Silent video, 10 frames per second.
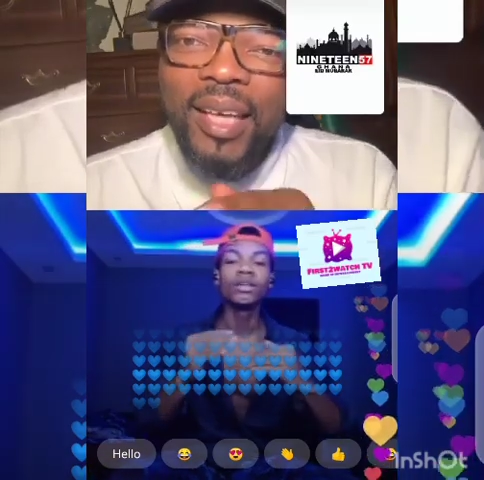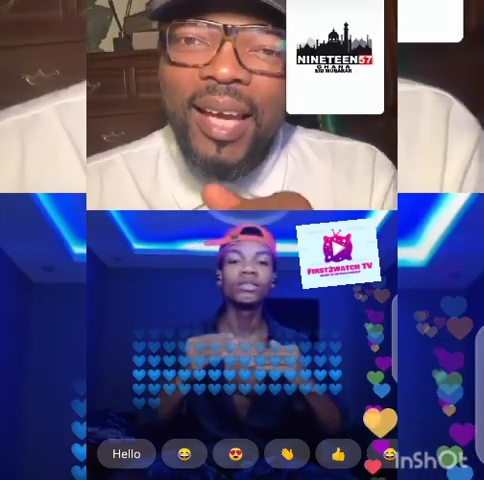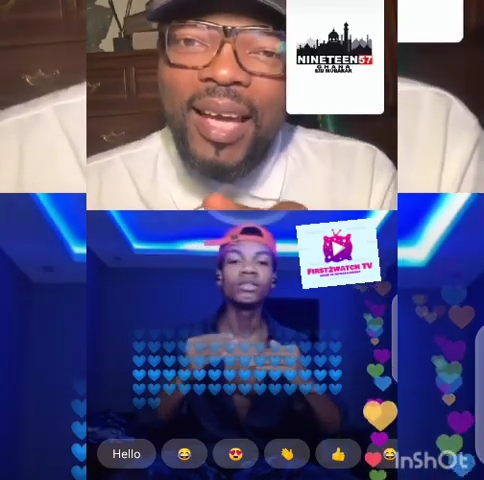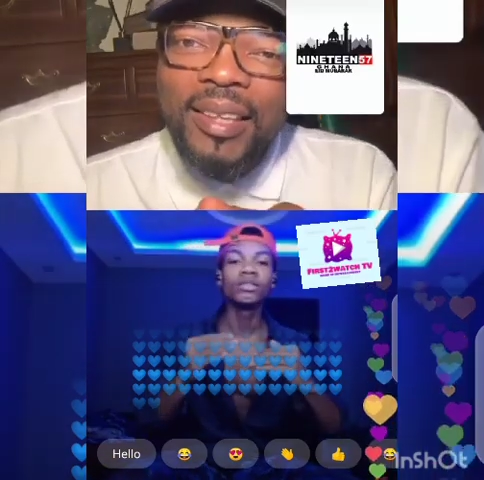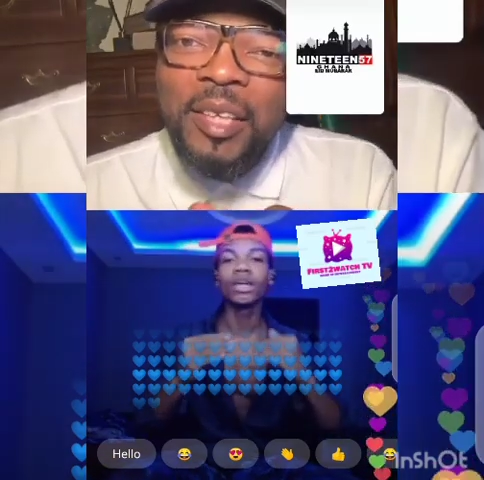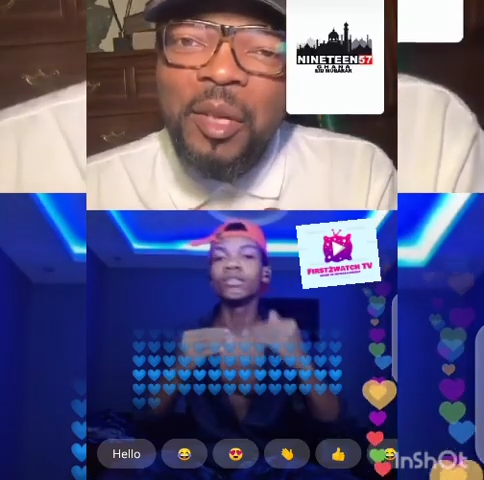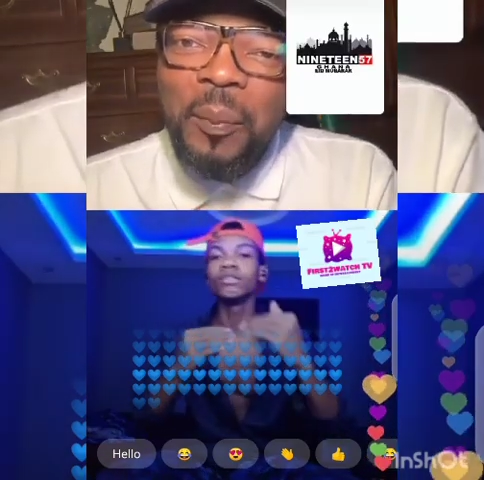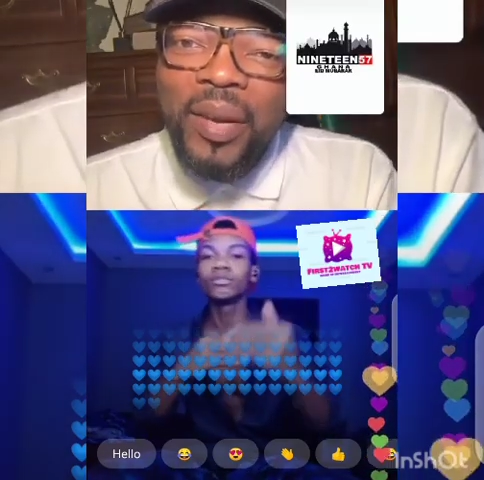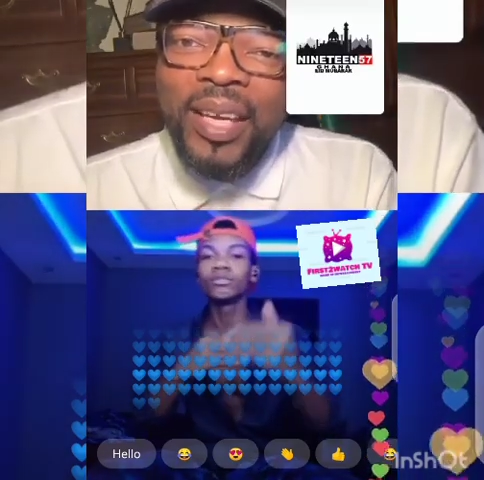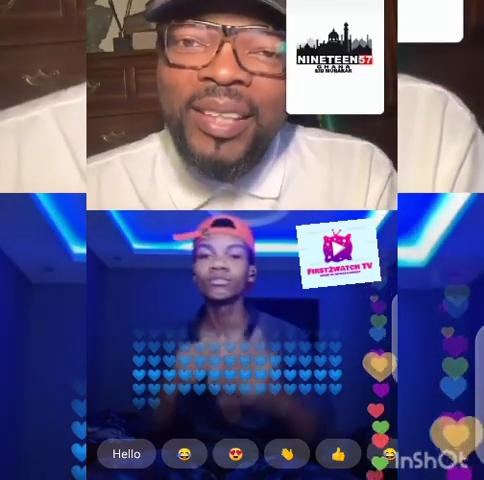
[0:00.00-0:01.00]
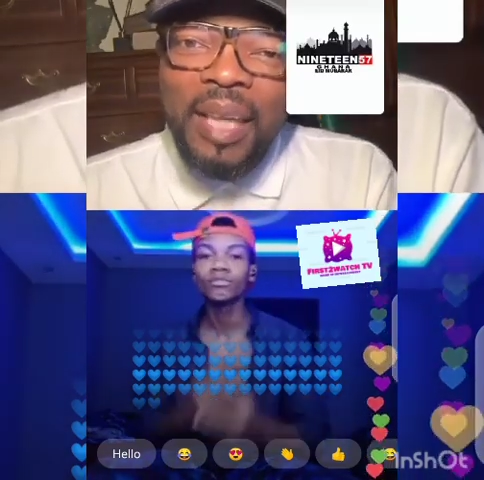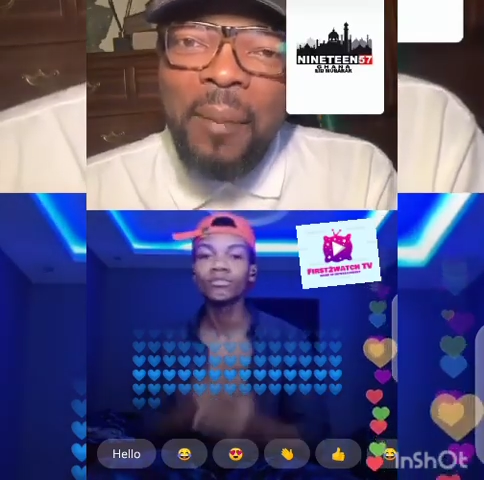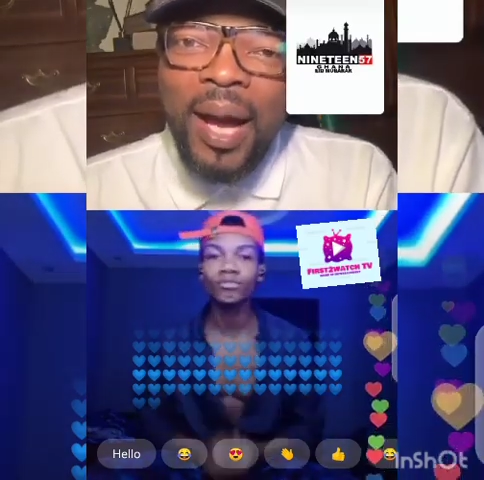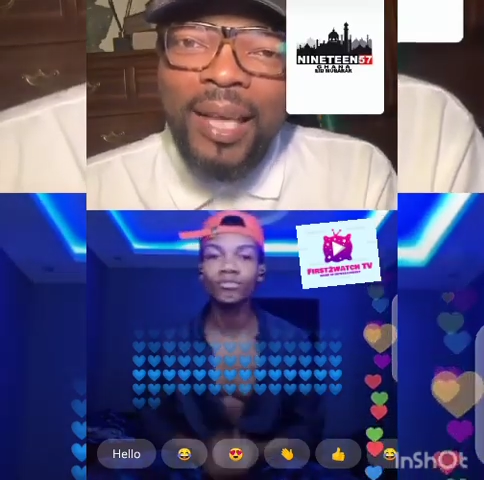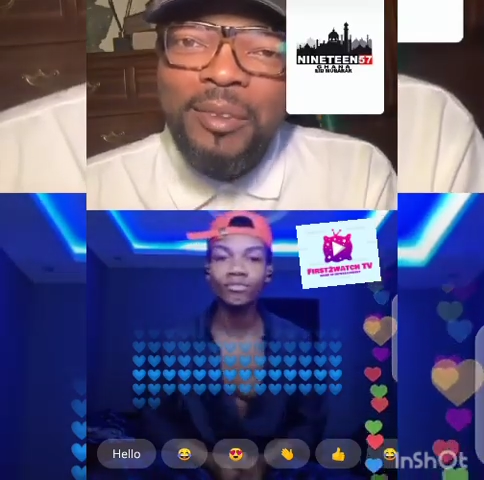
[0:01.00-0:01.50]
I think you're breaking some
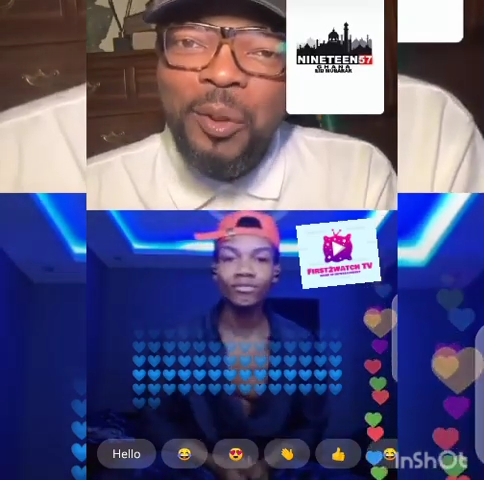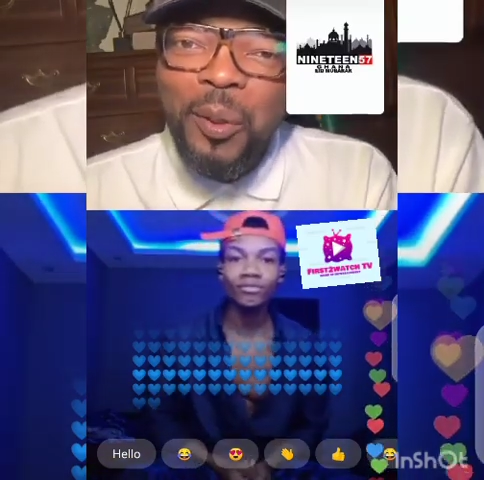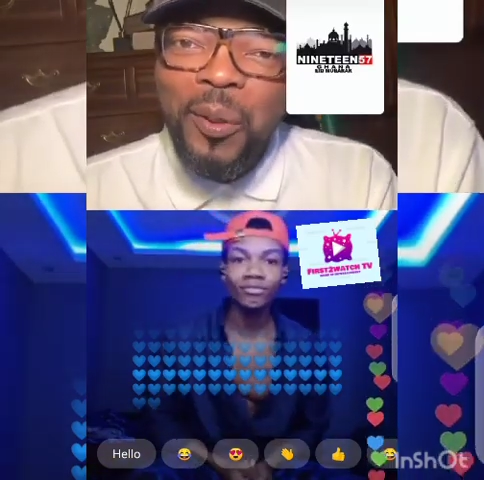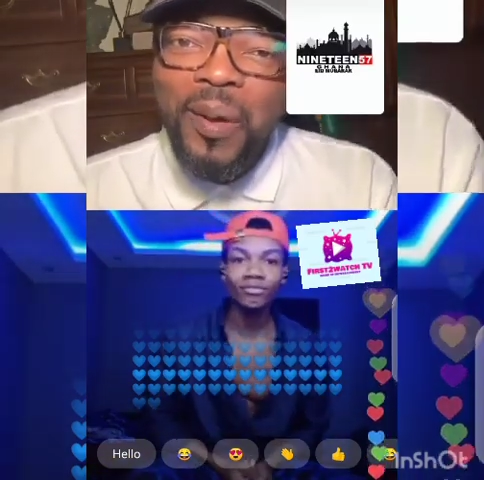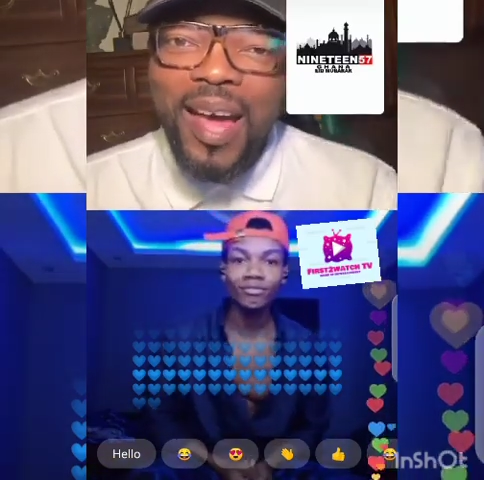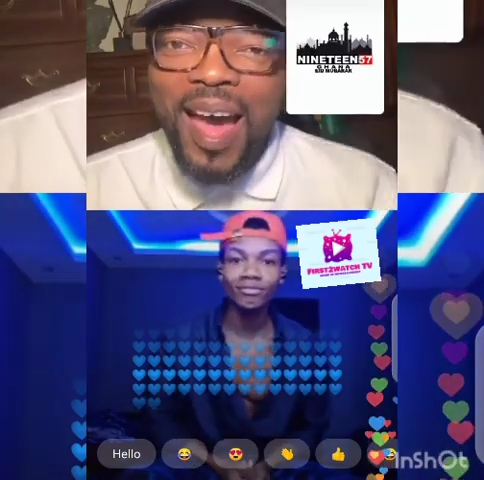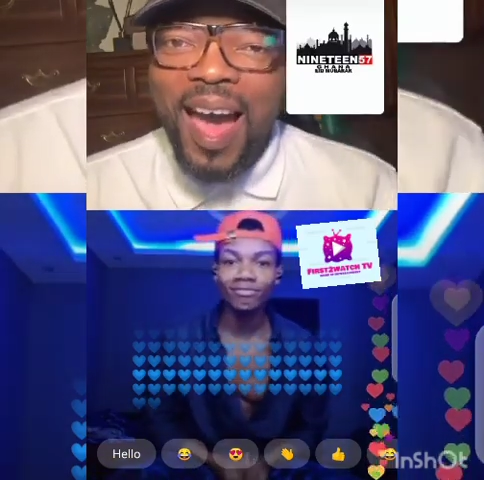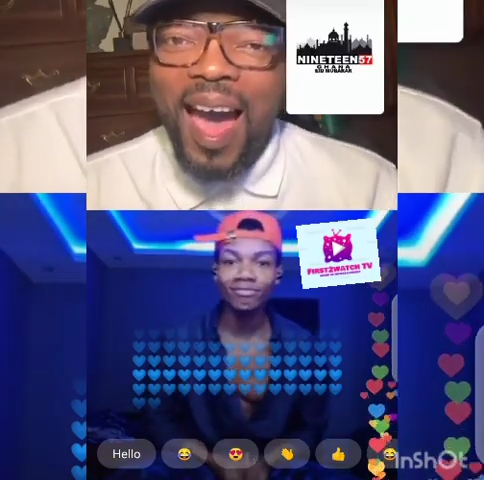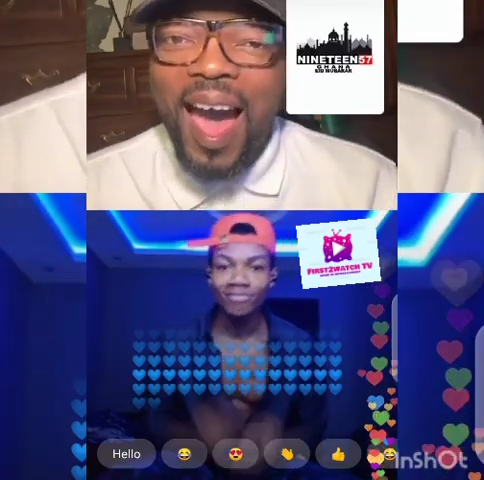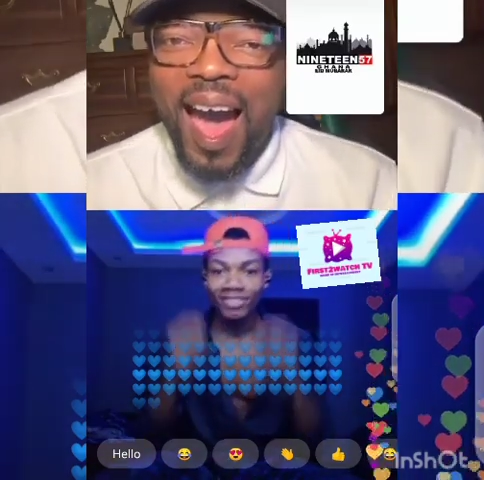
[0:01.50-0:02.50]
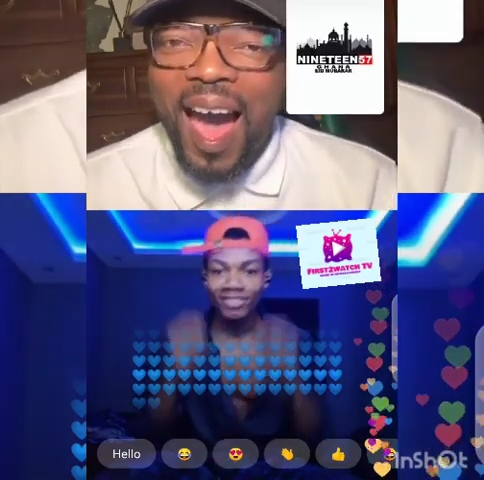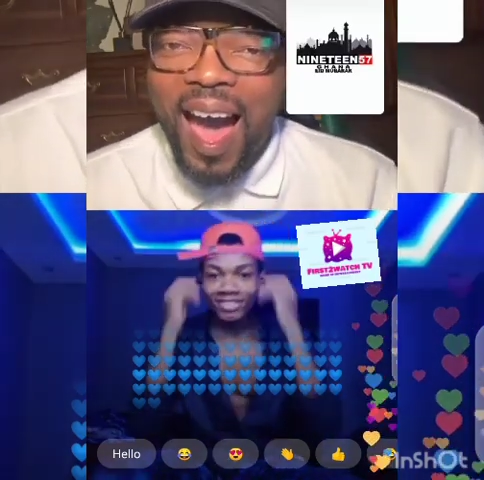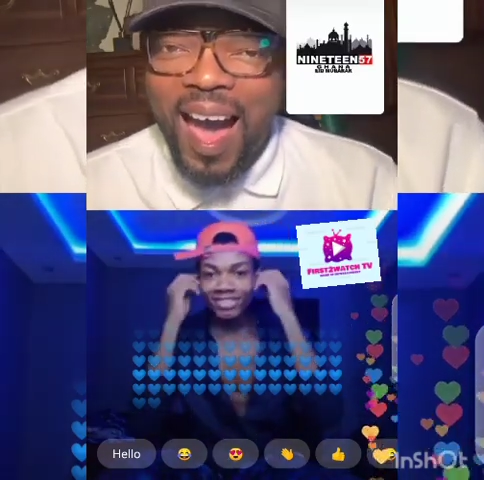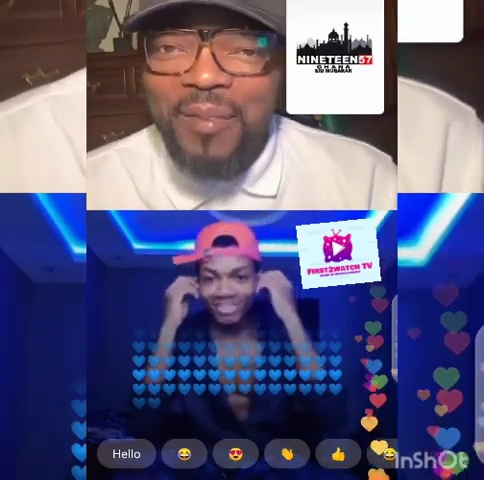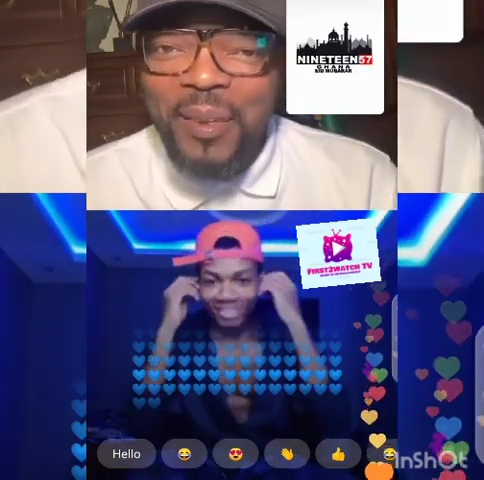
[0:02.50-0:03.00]
hearts, so
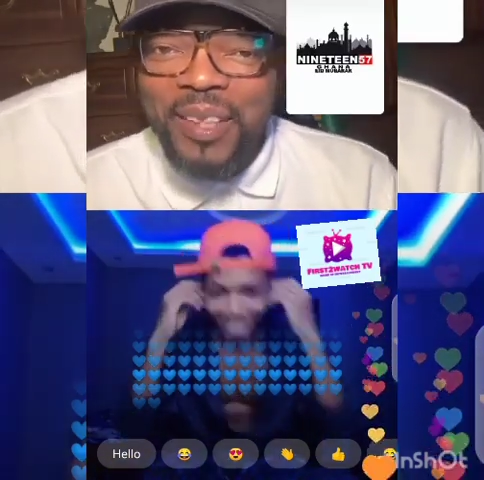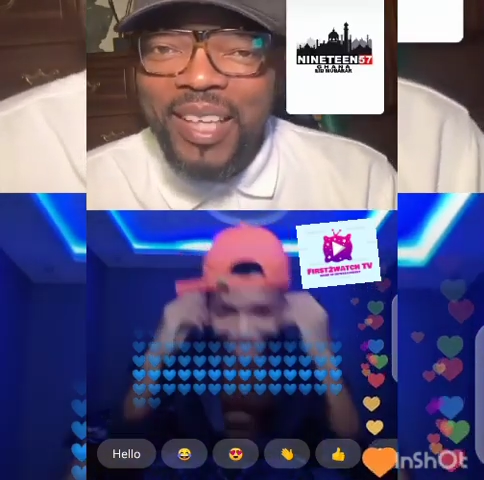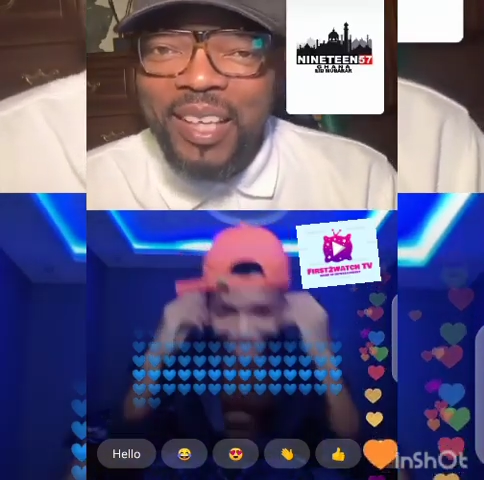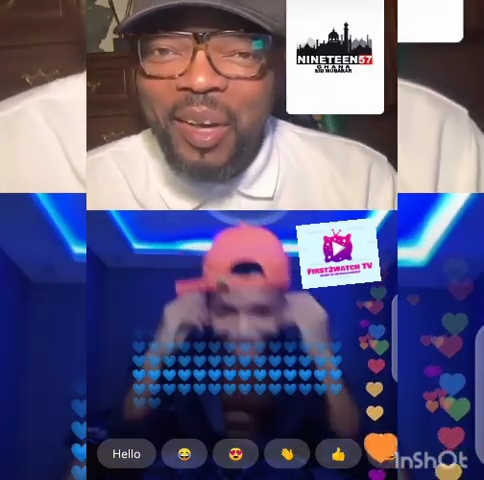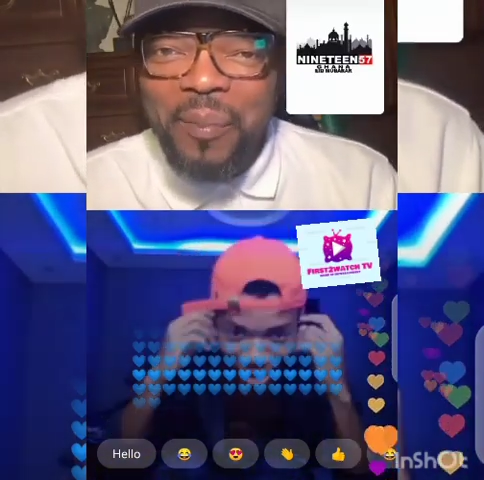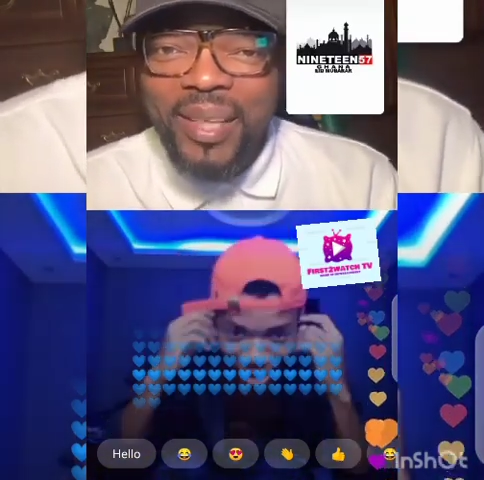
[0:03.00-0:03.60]
I'm looking at the comment.